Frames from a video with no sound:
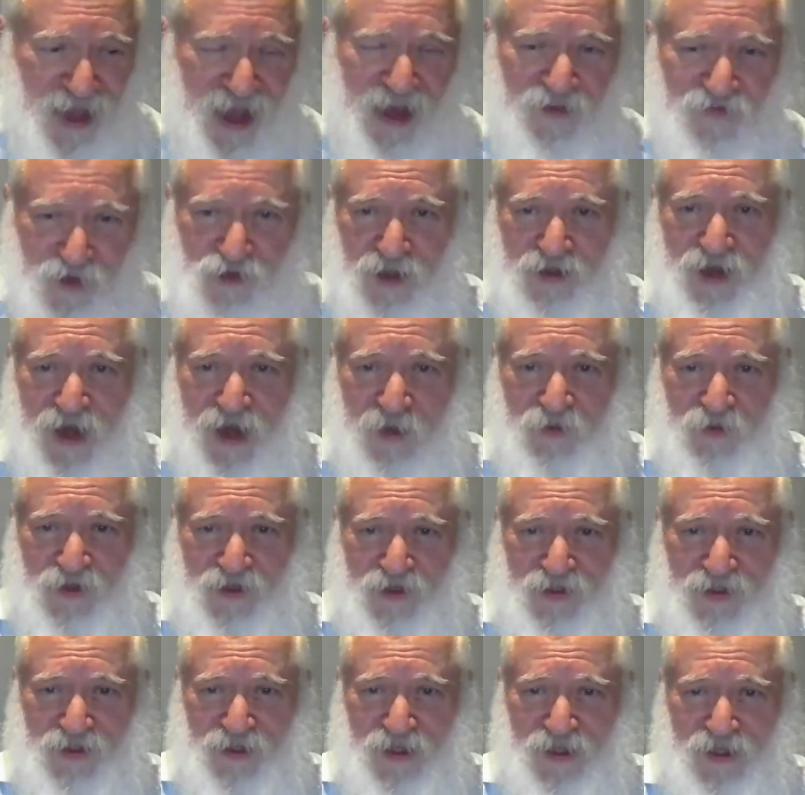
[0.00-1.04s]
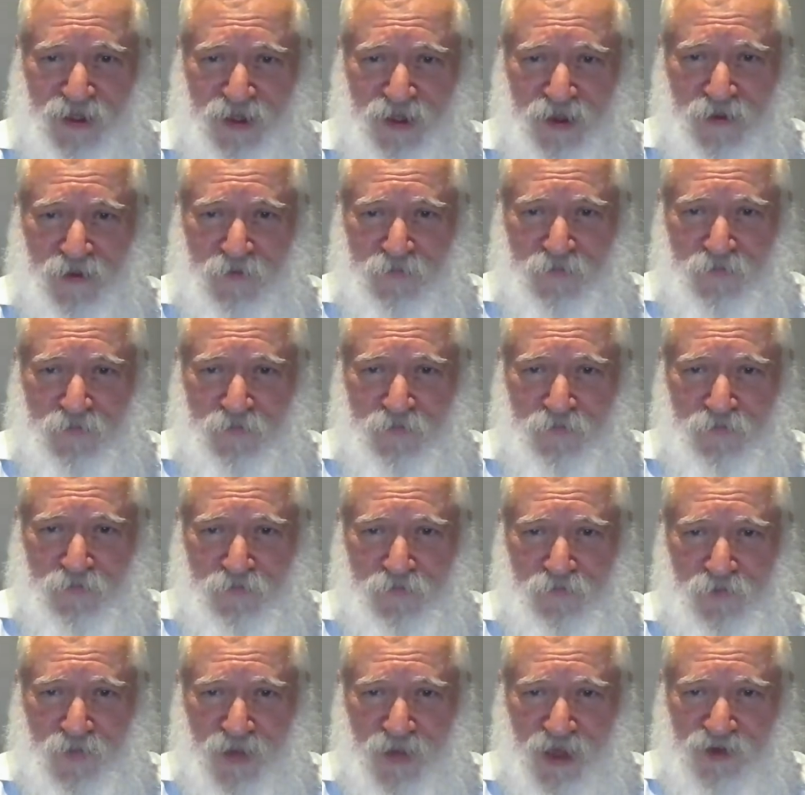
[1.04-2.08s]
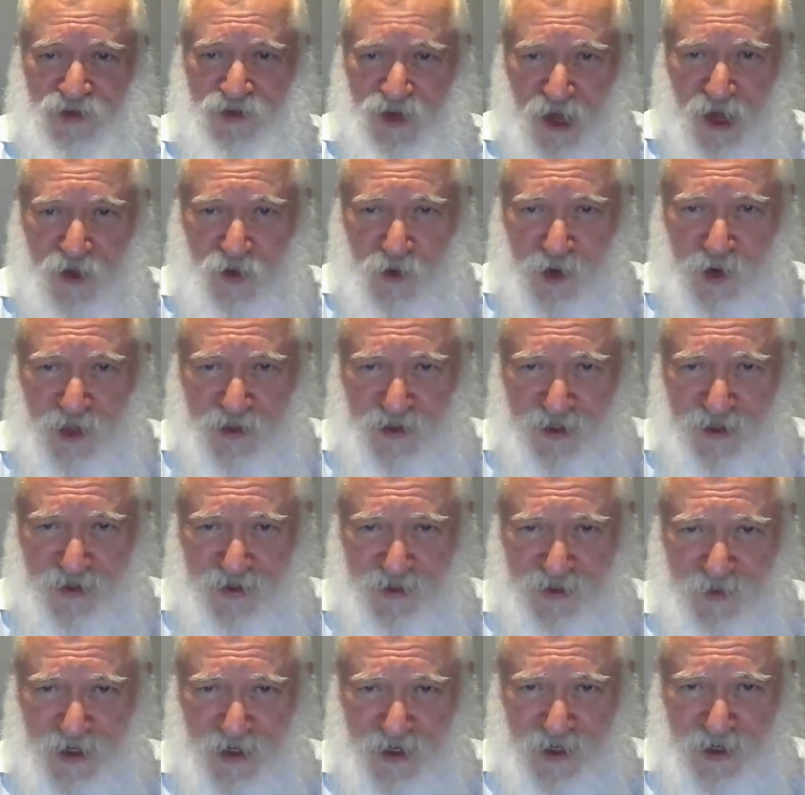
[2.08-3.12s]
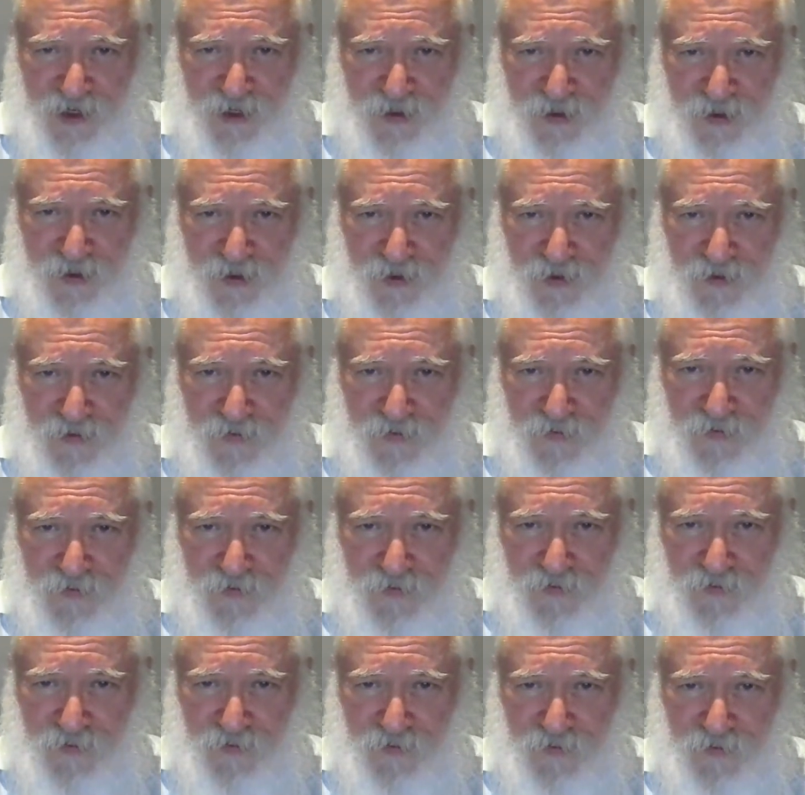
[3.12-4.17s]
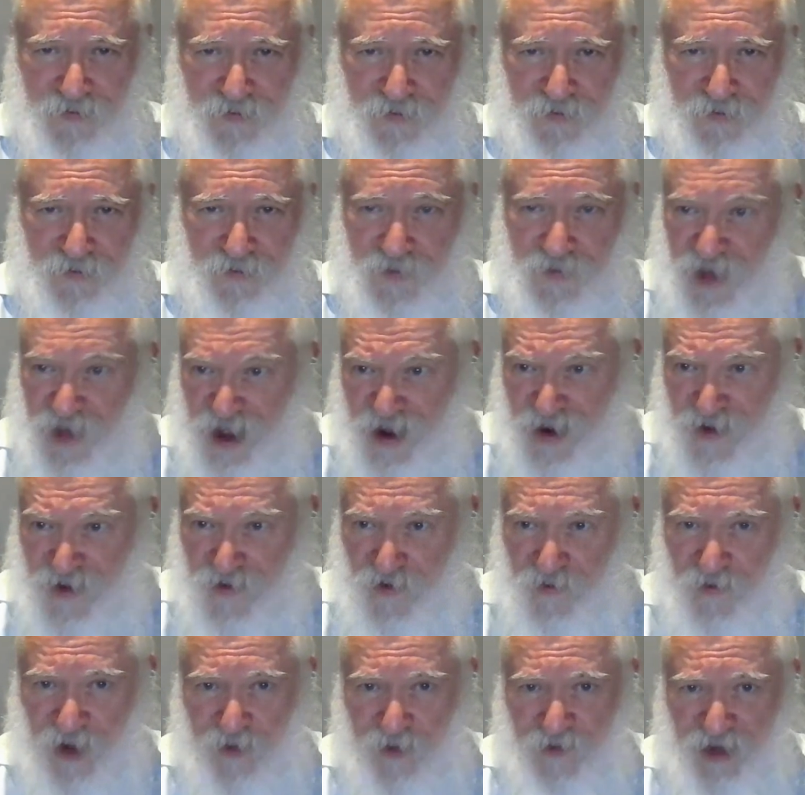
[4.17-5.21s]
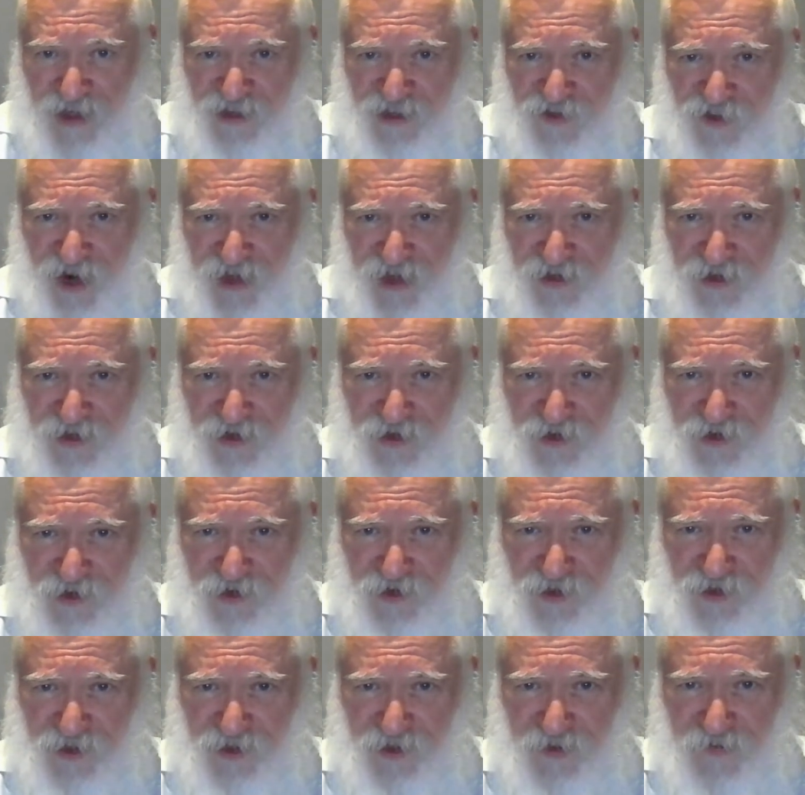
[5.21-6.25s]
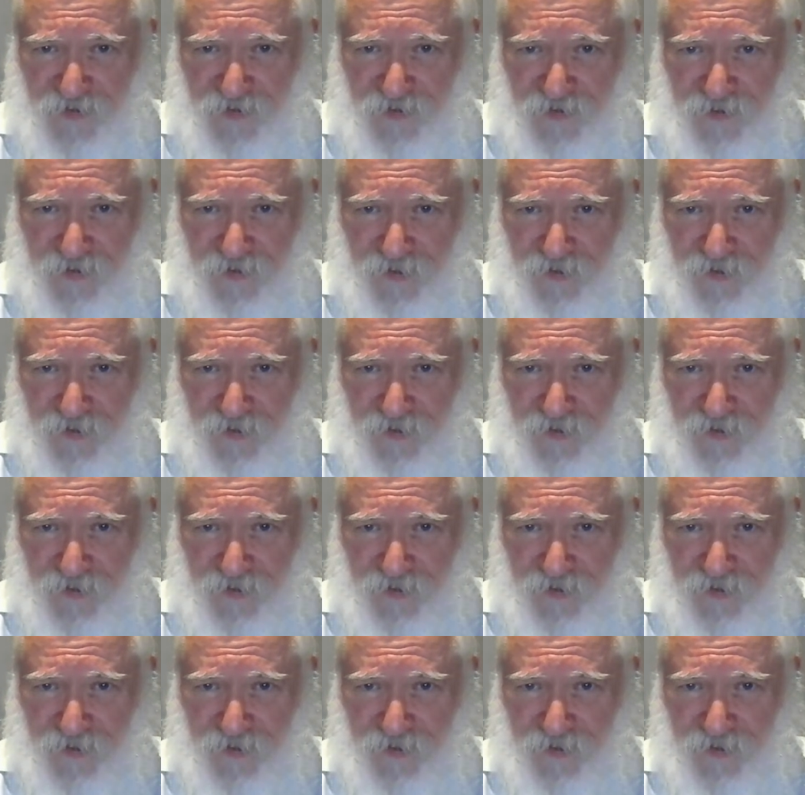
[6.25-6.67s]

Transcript: the average campus and say are you anti-semitic no, my best friends are Jews.